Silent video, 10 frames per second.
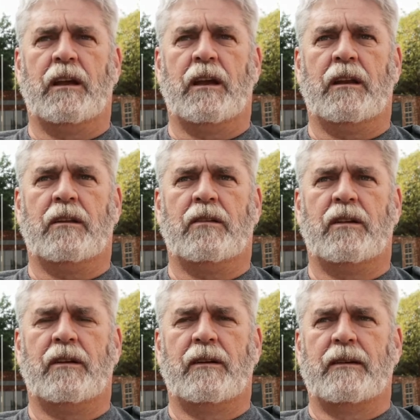And
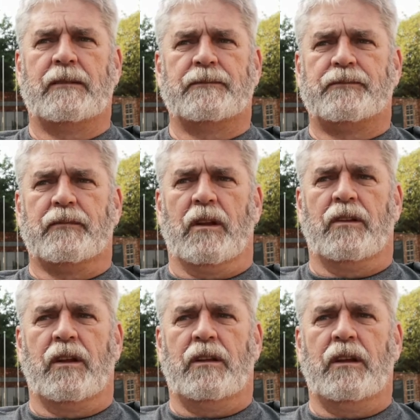
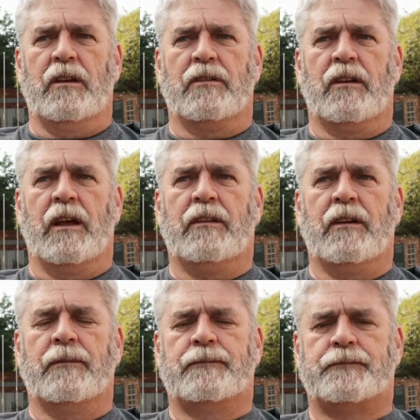30 years
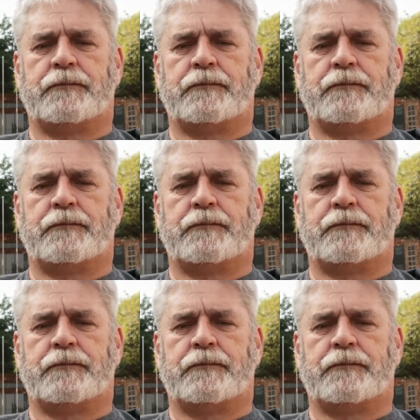later,